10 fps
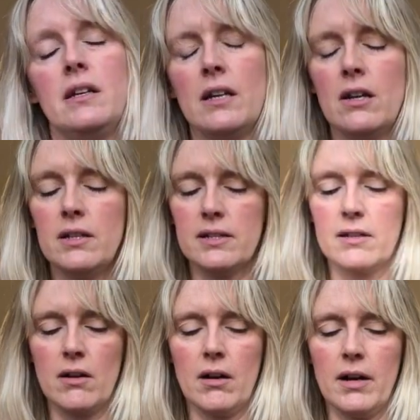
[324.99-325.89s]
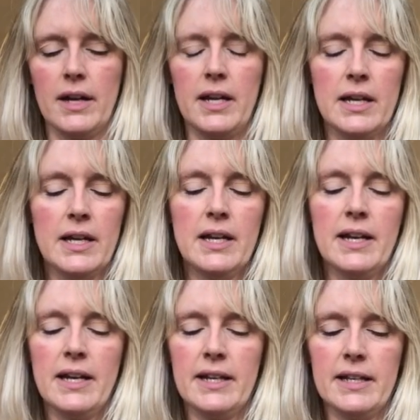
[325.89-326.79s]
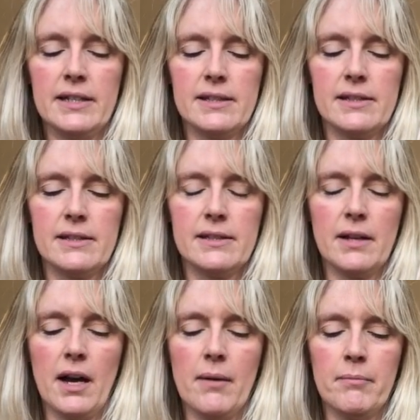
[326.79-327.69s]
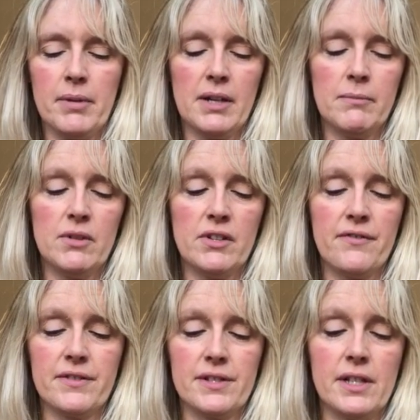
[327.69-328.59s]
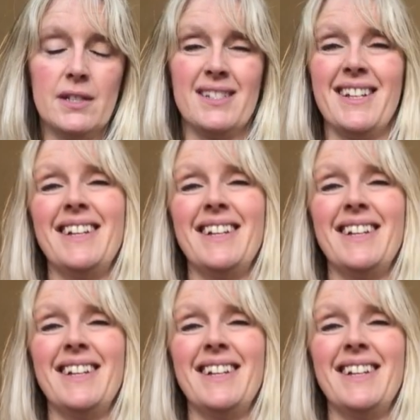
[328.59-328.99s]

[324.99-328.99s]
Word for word: You know, this guy is um, being munificent